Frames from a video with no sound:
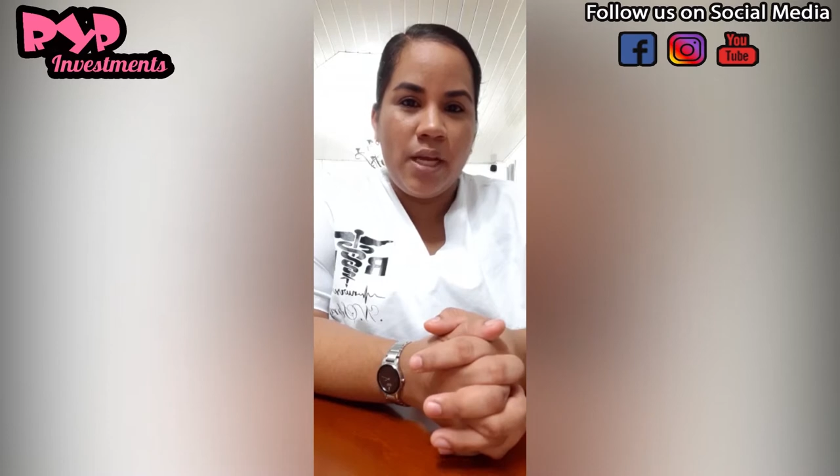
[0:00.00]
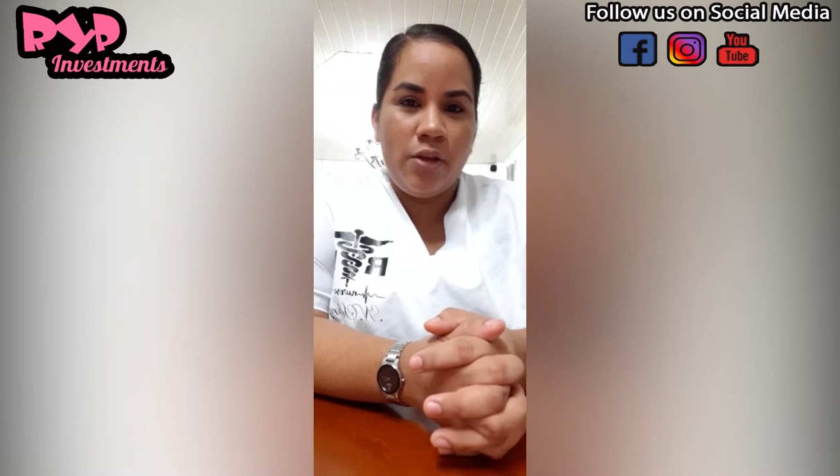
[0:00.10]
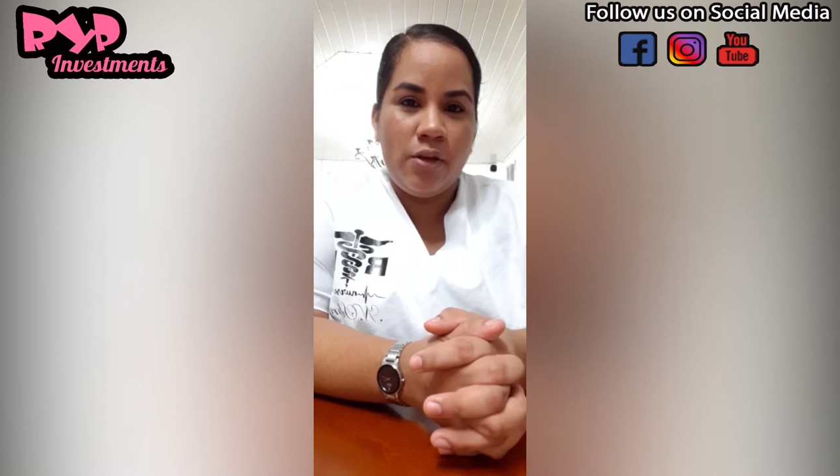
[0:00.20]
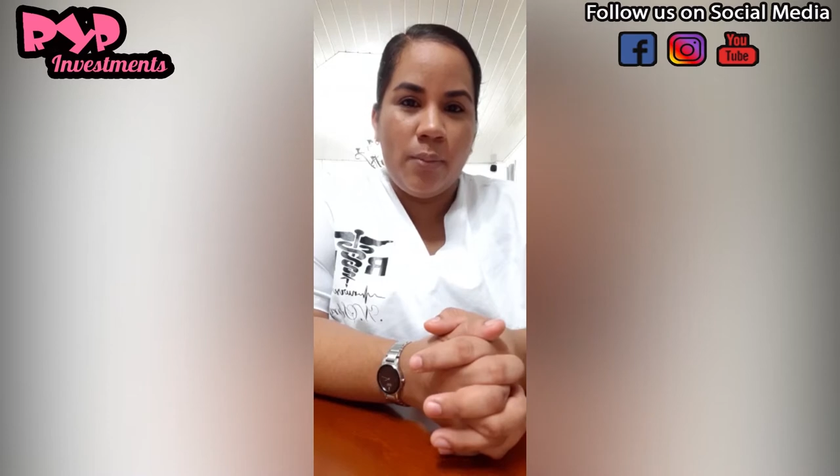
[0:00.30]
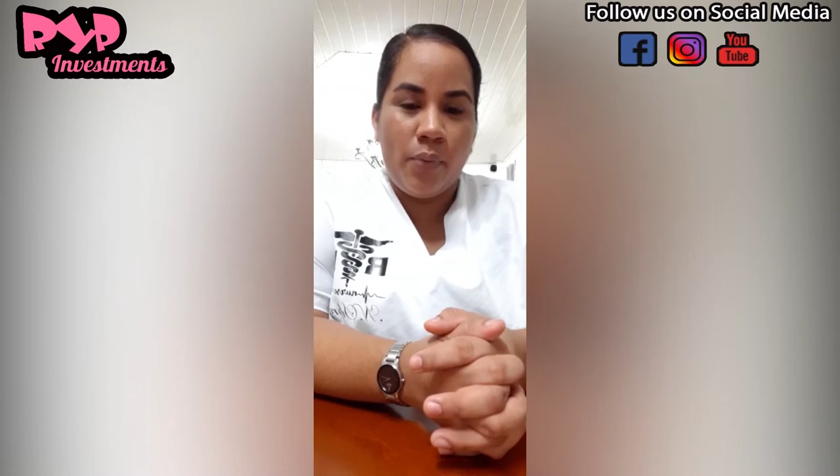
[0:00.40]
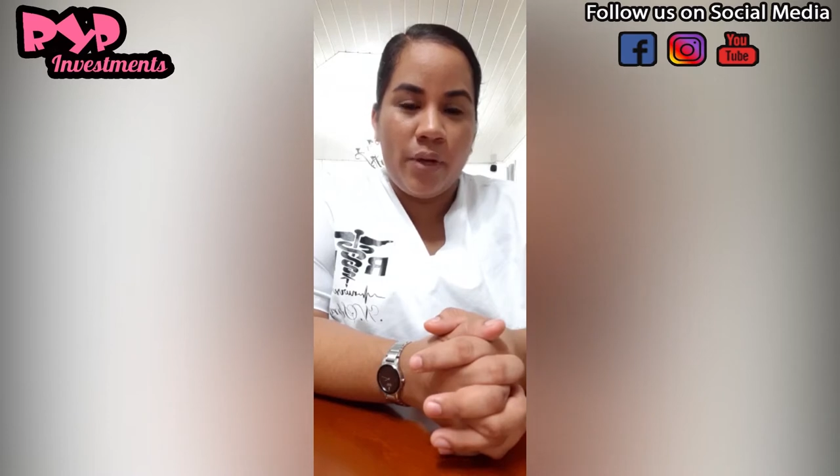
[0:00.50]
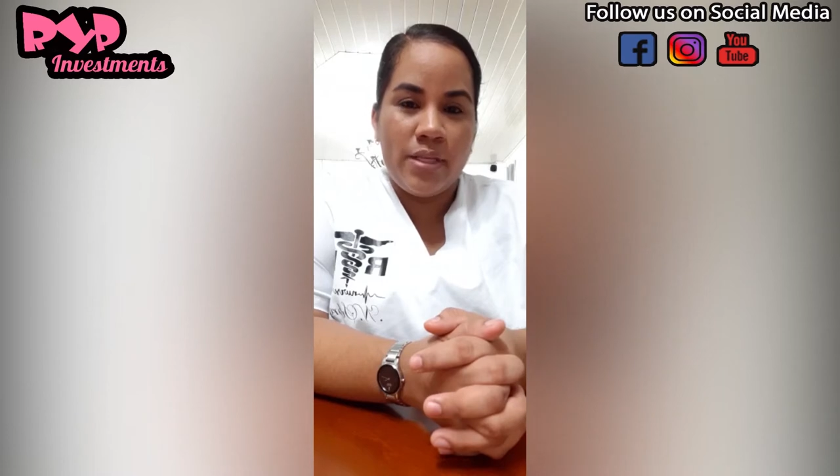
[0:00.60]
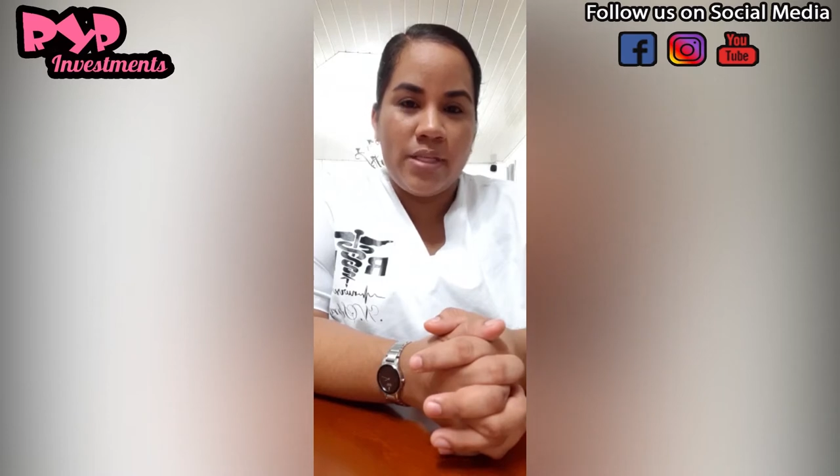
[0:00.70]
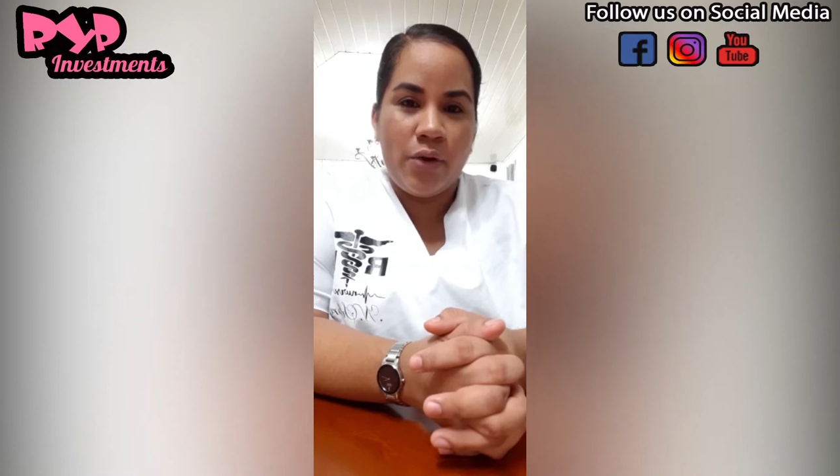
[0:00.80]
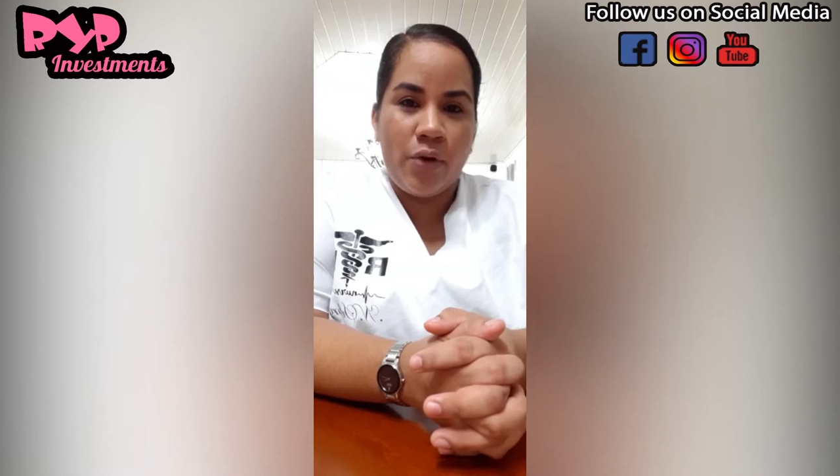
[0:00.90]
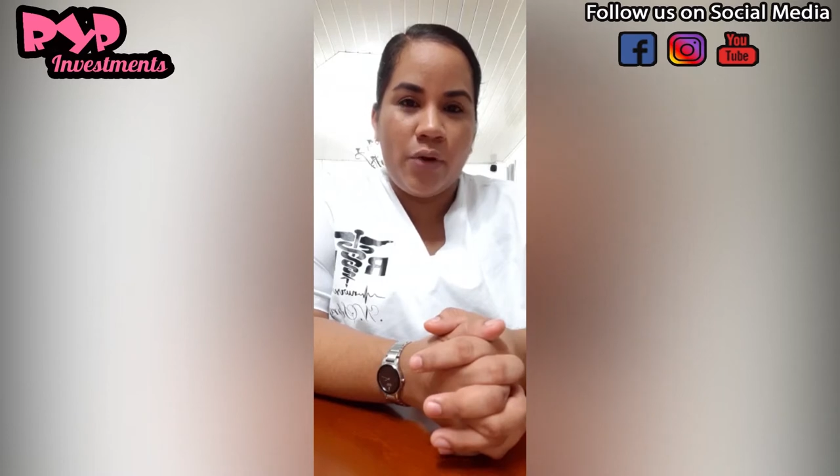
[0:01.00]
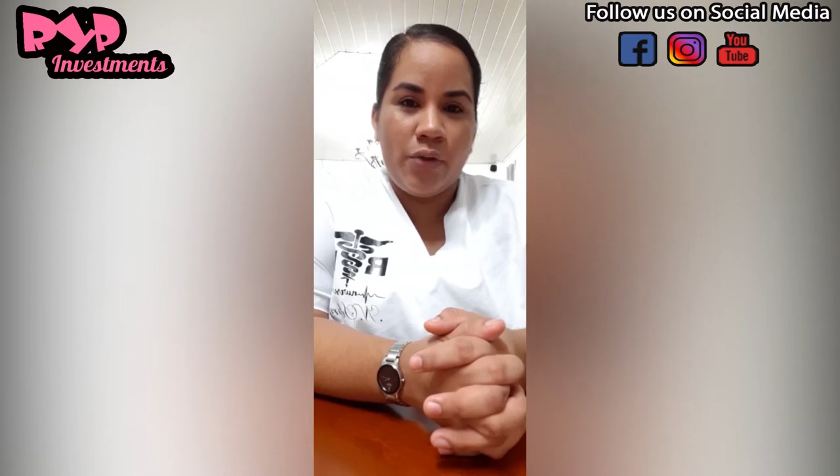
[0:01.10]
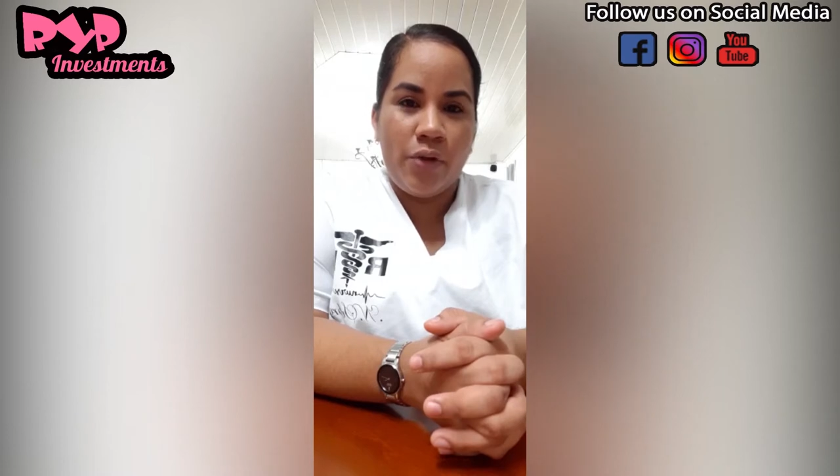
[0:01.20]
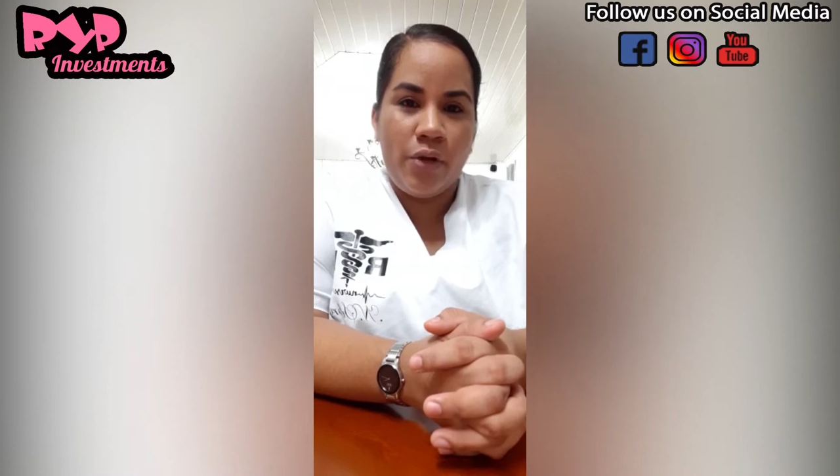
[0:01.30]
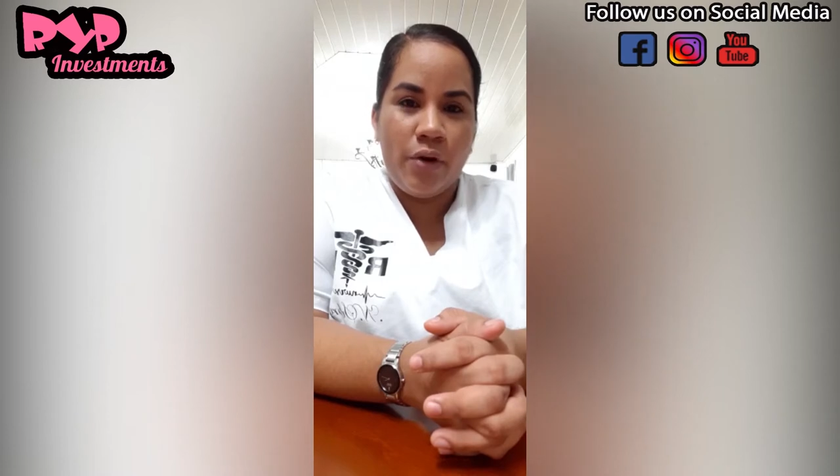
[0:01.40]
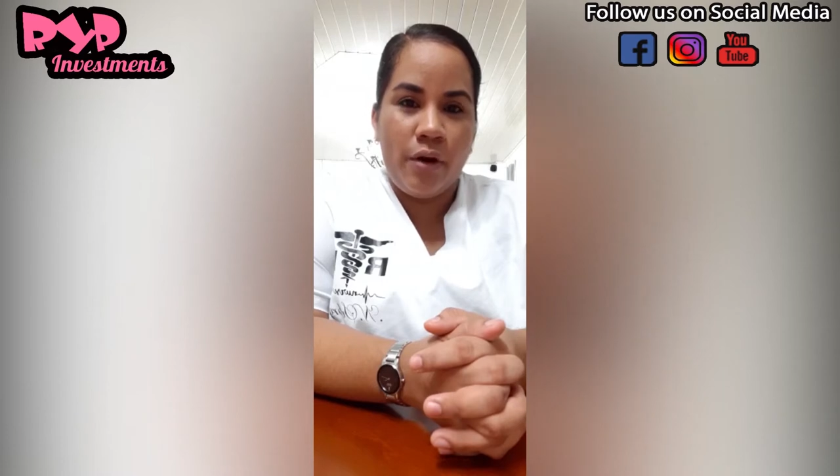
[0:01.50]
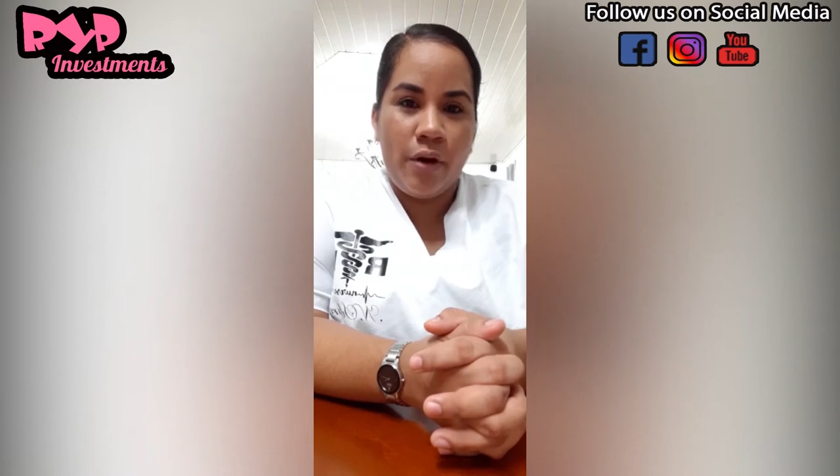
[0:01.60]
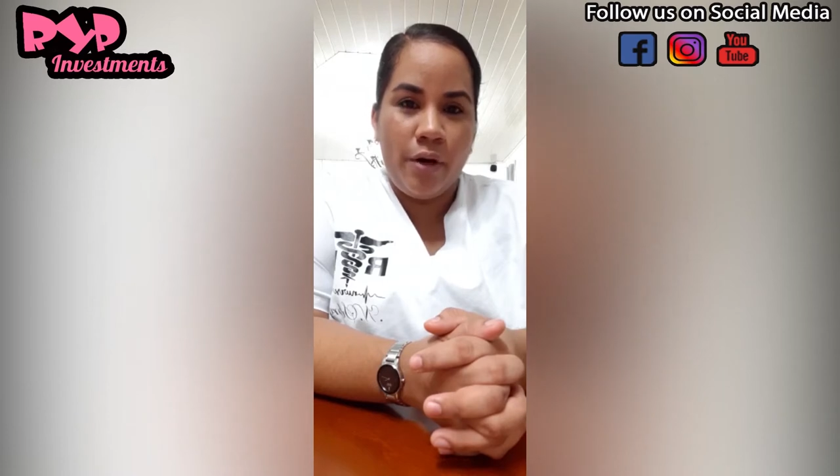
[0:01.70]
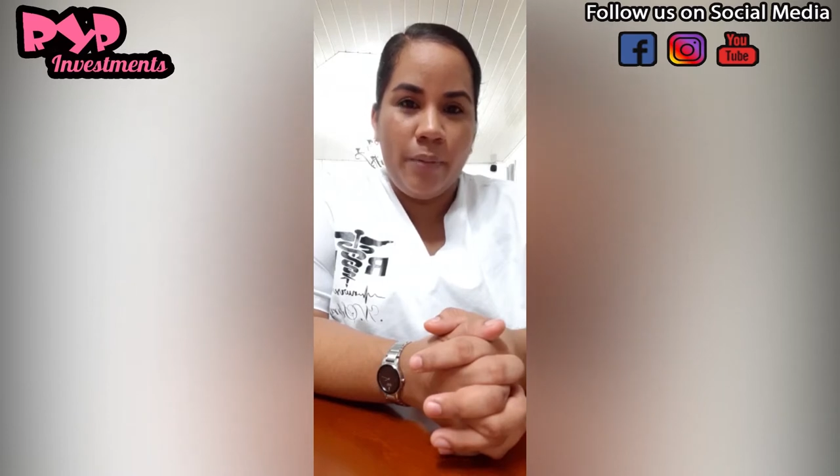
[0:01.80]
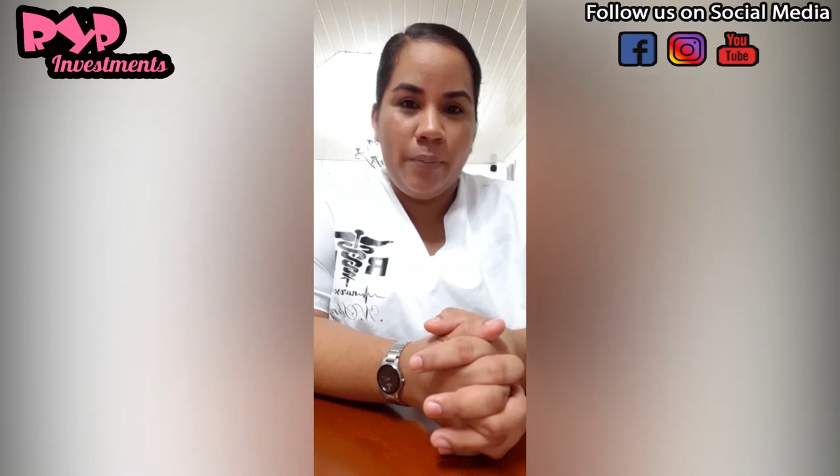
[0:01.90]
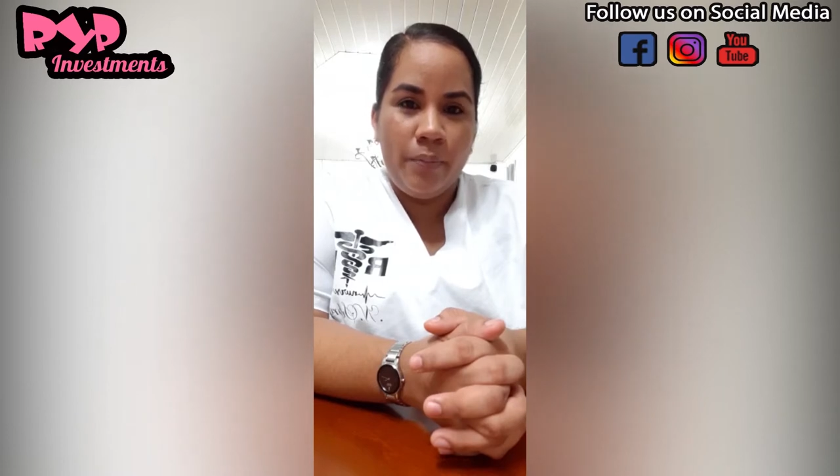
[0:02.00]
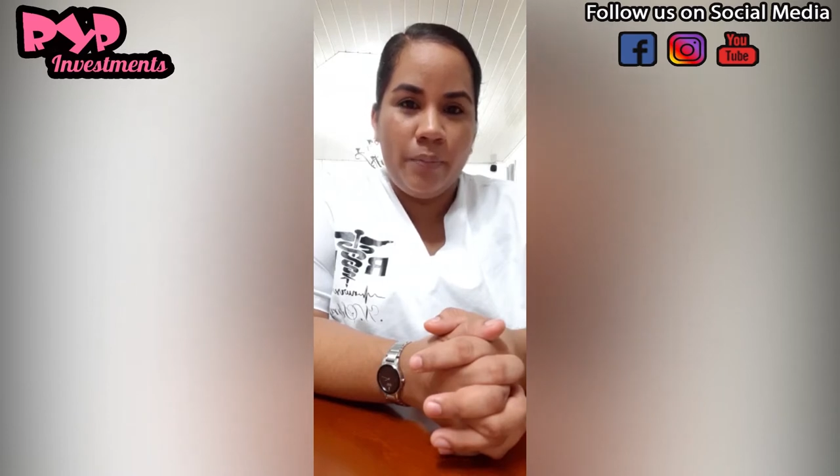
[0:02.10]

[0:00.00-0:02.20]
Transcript: in your breasts or under your arm,